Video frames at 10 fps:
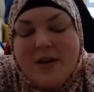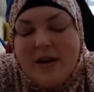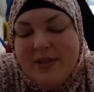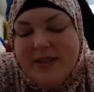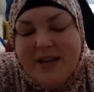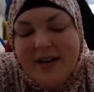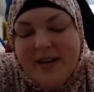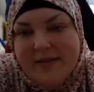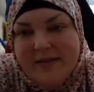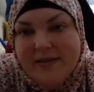I'm just
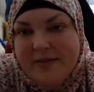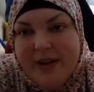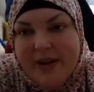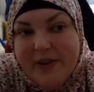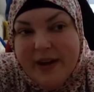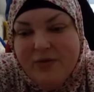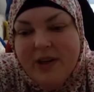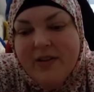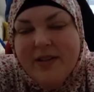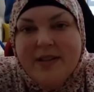eating out of actual hunger this